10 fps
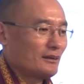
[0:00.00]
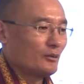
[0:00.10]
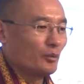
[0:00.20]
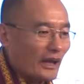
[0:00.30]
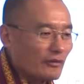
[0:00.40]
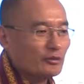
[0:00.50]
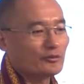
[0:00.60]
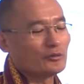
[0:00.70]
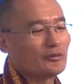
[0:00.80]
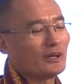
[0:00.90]
We have to
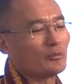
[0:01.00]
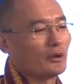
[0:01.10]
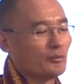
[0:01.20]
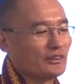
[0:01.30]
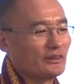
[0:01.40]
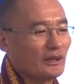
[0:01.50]
fulfill our promises.